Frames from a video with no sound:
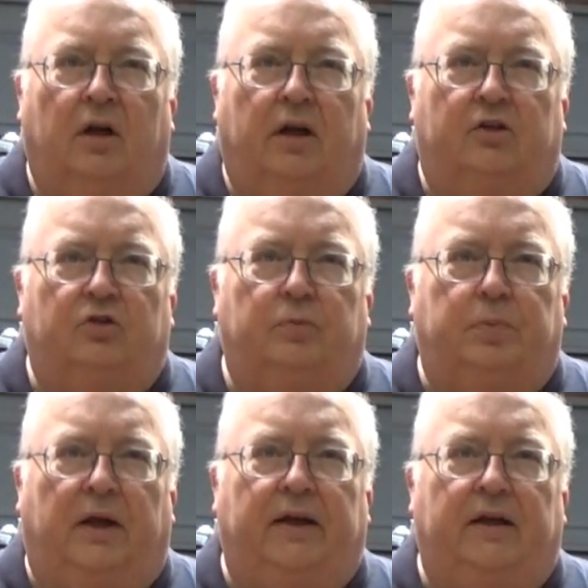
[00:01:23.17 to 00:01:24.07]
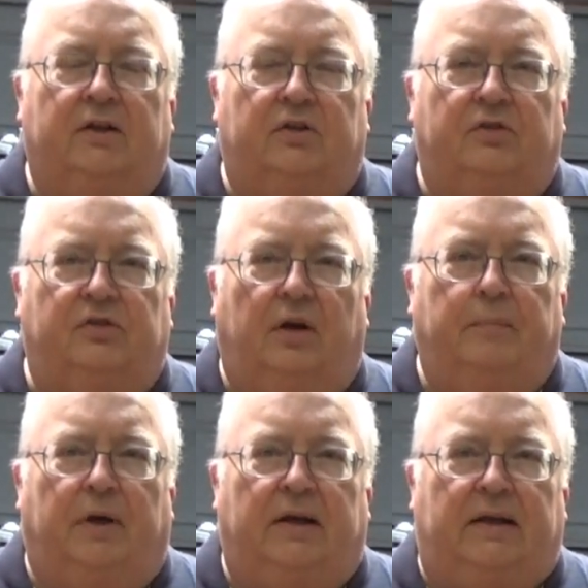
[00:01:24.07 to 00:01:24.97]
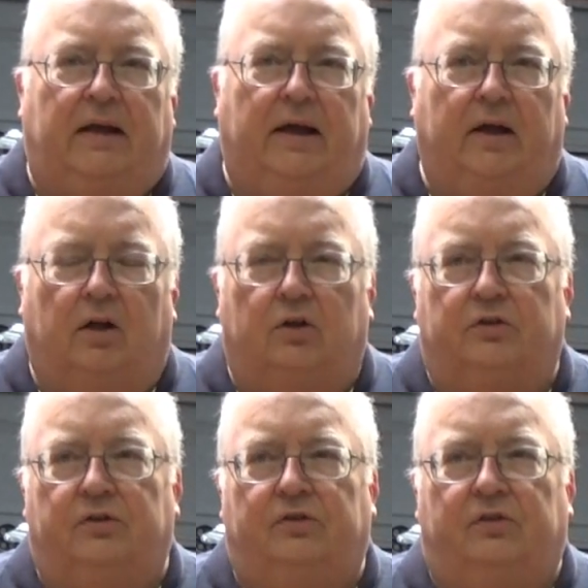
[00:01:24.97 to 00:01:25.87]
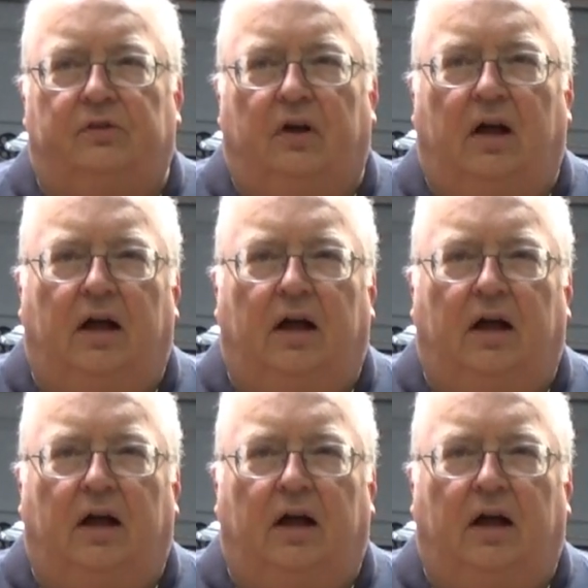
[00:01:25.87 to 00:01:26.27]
explain it to somebody else,